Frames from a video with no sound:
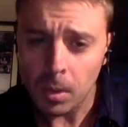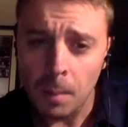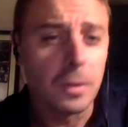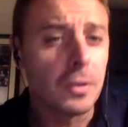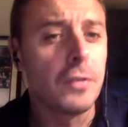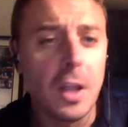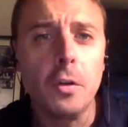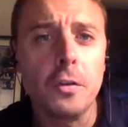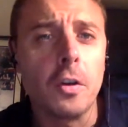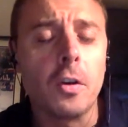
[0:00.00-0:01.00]
But the
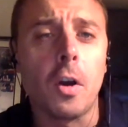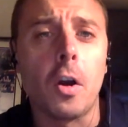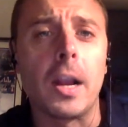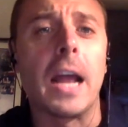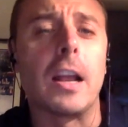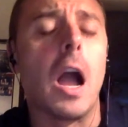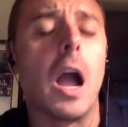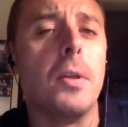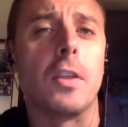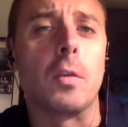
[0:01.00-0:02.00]
Steelers are kind of
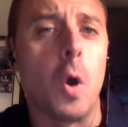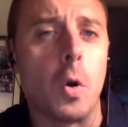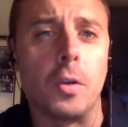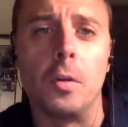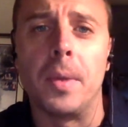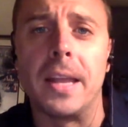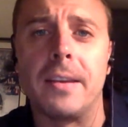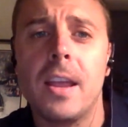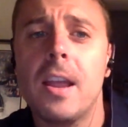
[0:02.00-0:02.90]
coming into their own a little bit.